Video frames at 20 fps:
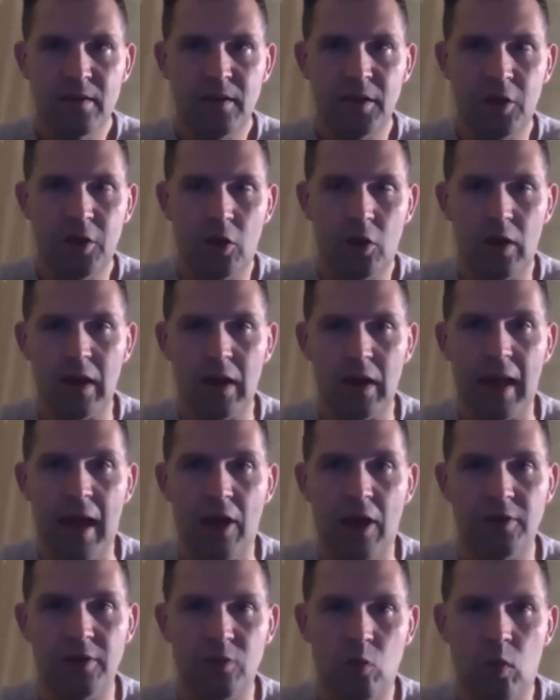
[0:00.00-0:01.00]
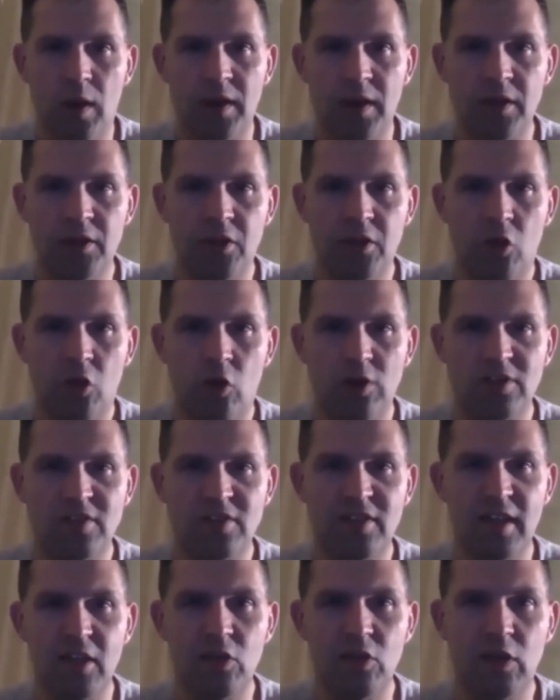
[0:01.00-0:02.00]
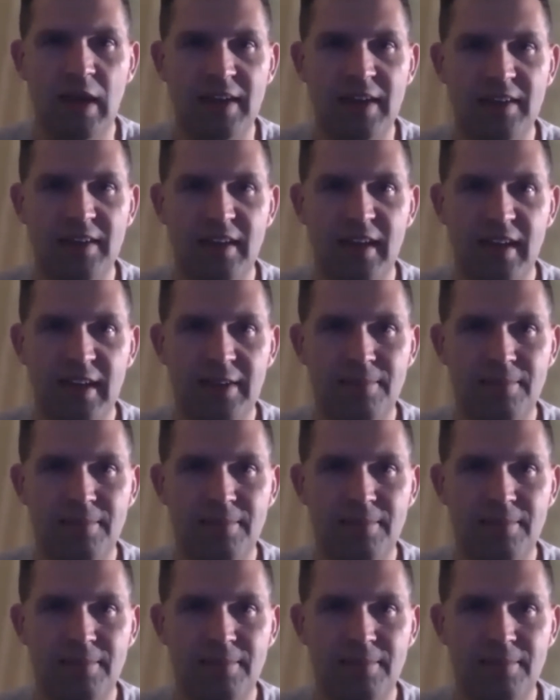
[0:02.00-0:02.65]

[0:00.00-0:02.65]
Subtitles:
allowed one of the horses that you like to get in.